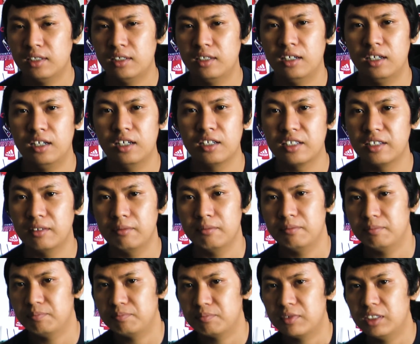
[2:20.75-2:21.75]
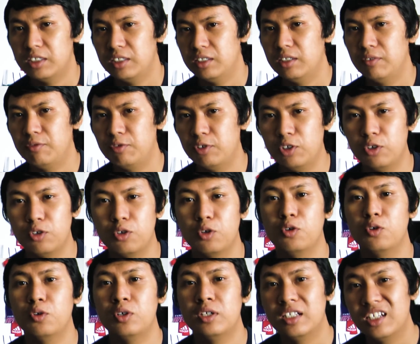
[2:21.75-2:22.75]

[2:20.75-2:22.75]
Uh, if you don't know,